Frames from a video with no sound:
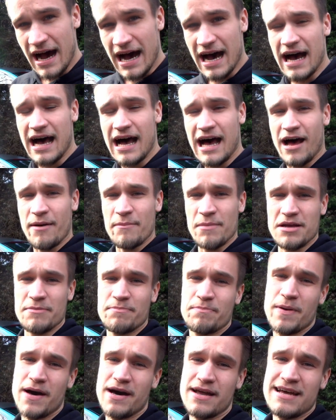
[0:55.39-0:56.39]

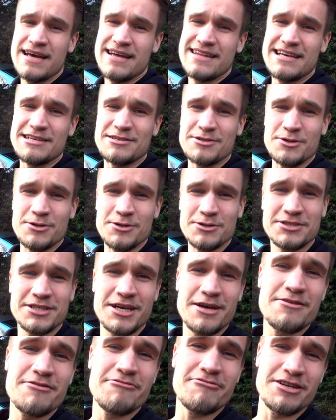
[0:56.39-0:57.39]
But there's
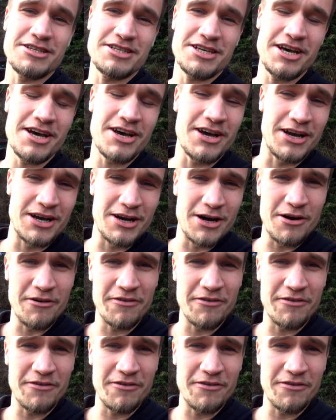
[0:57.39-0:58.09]
also the return